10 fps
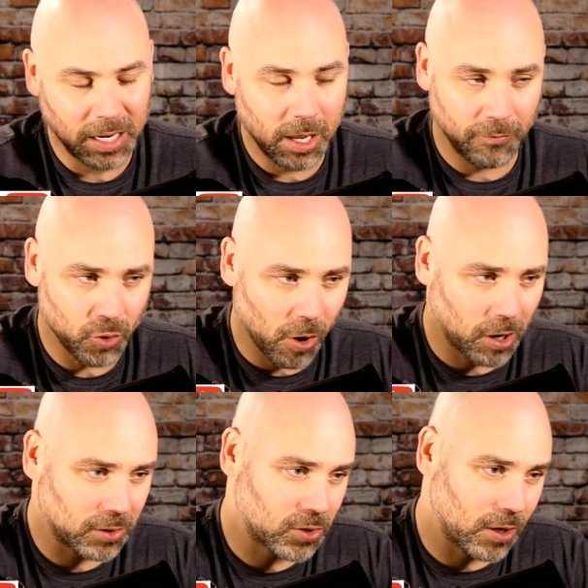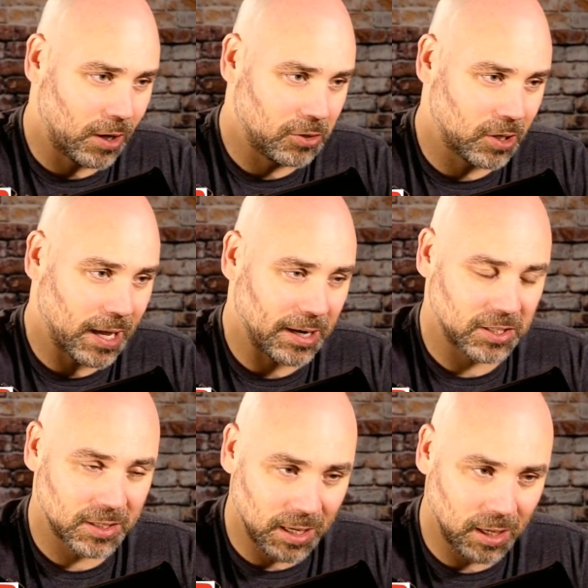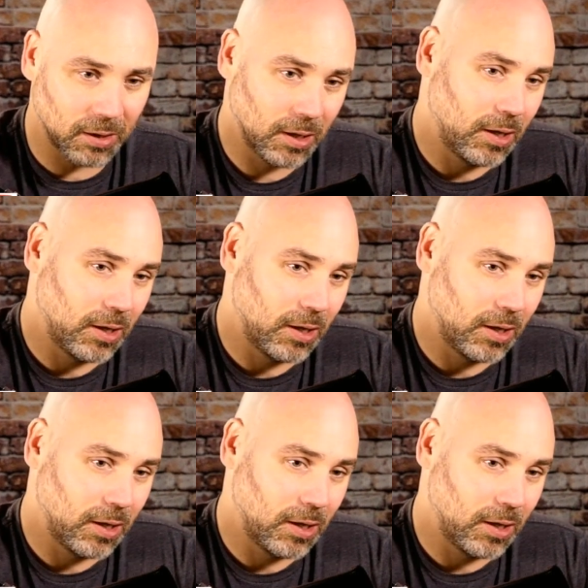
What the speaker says: If you're Arkansas and you kind of stink,